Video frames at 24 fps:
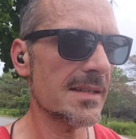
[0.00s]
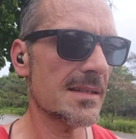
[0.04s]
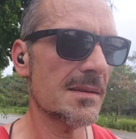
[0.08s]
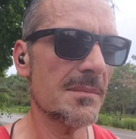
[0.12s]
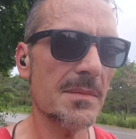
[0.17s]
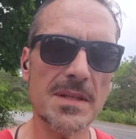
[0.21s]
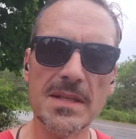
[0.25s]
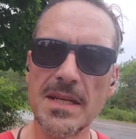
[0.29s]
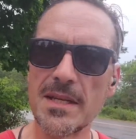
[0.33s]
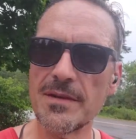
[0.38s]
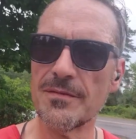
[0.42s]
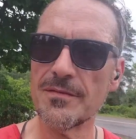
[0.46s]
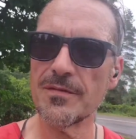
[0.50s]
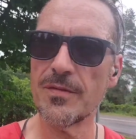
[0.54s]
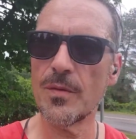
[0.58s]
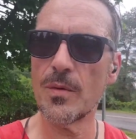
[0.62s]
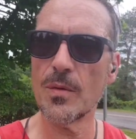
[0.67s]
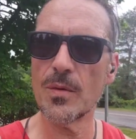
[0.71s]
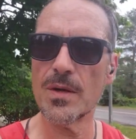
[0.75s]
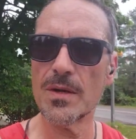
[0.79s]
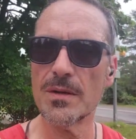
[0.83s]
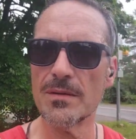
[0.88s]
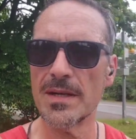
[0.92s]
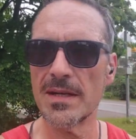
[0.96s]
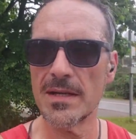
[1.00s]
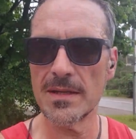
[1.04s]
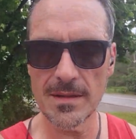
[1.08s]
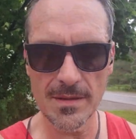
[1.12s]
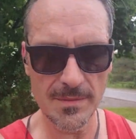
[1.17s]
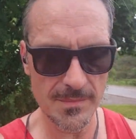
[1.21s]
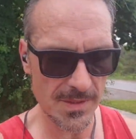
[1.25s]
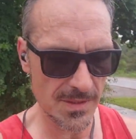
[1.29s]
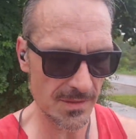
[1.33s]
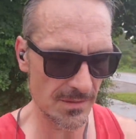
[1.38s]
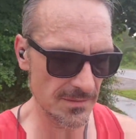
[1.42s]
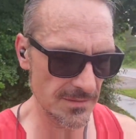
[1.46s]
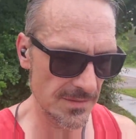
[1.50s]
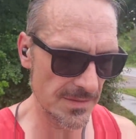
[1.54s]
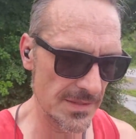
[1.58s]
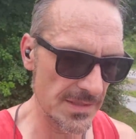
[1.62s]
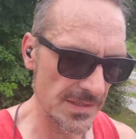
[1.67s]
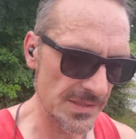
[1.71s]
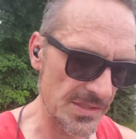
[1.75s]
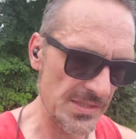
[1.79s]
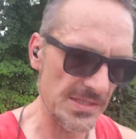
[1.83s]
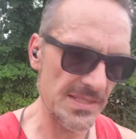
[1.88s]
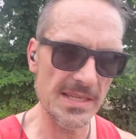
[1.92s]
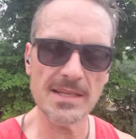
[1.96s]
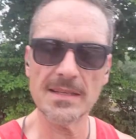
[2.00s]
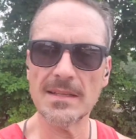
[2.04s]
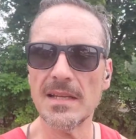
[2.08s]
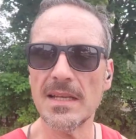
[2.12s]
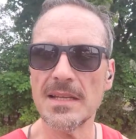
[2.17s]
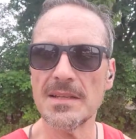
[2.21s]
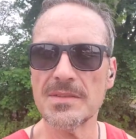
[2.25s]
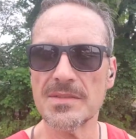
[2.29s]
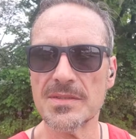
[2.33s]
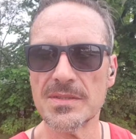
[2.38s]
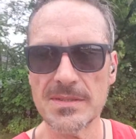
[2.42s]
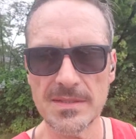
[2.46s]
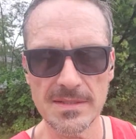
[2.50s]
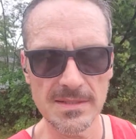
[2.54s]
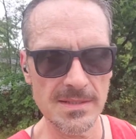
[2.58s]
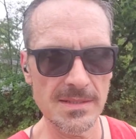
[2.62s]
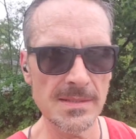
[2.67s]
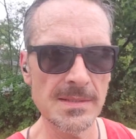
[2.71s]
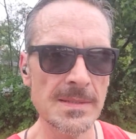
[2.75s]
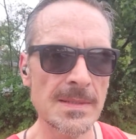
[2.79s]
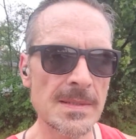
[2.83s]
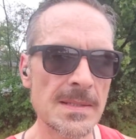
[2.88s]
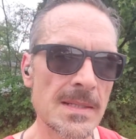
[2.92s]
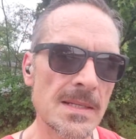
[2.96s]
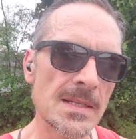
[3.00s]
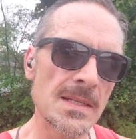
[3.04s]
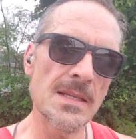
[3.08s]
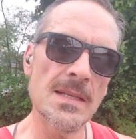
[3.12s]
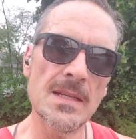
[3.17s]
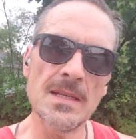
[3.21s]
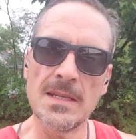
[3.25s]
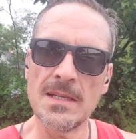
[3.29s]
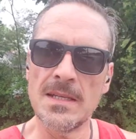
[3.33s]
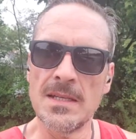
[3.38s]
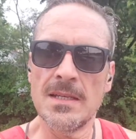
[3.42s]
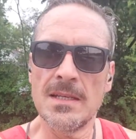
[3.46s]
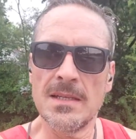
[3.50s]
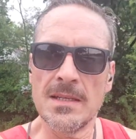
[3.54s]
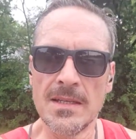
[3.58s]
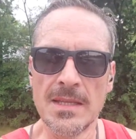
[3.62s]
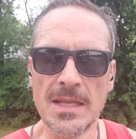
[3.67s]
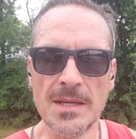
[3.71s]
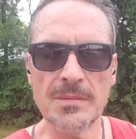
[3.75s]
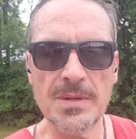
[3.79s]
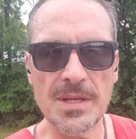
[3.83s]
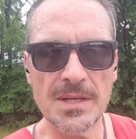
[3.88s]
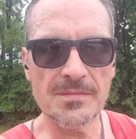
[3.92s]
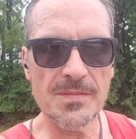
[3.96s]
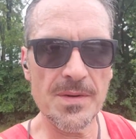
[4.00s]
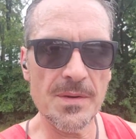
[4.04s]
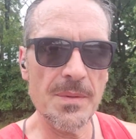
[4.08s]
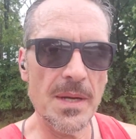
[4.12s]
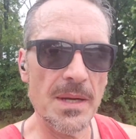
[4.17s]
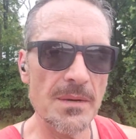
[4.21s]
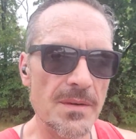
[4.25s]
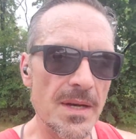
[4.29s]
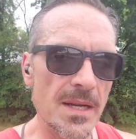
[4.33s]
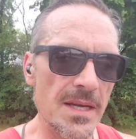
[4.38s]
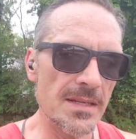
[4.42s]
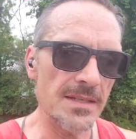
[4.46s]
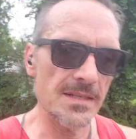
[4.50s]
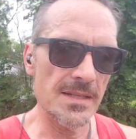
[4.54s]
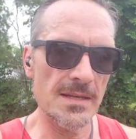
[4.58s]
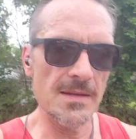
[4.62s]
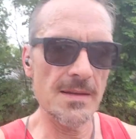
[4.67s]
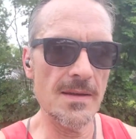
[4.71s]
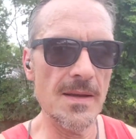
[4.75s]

I'm on day four, in the middle there, just had lunch. I went for my run.